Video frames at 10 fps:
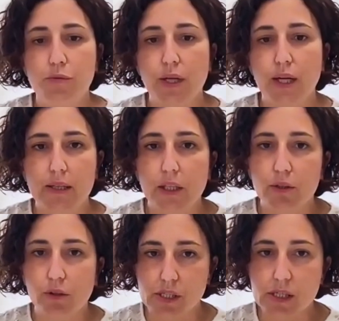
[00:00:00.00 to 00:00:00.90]
Regarding
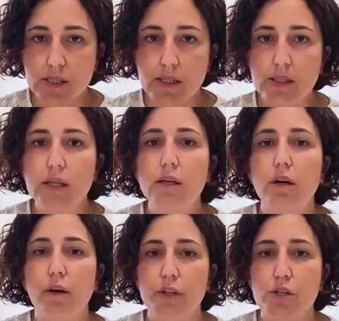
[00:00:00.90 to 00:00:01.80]
toxicity
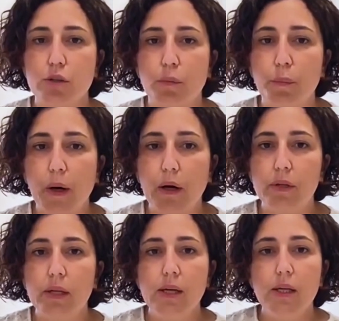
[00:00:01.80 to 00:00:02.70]
of this
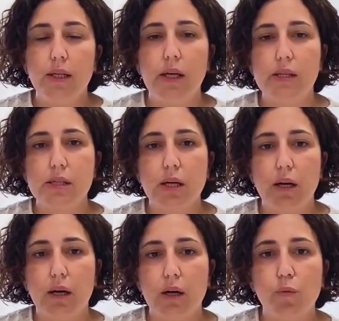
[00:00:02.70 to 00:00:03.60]
compound, it's
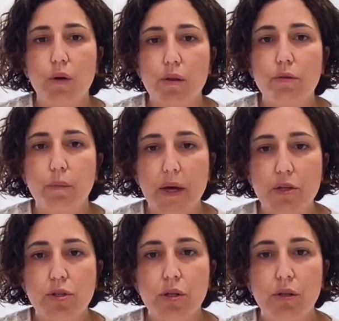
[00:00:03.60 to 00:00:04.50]
uh, worth to
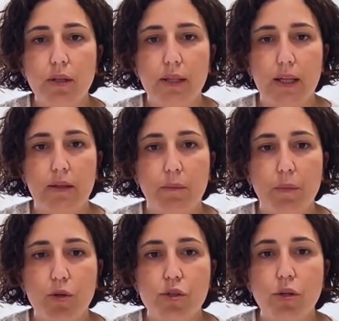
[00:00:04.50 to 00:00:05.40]
mention that the
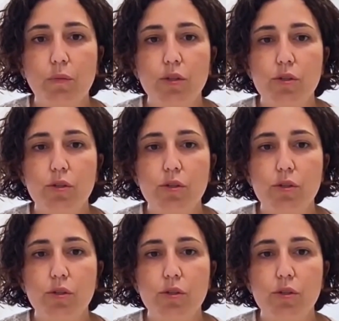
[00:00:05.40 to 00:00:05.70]
most common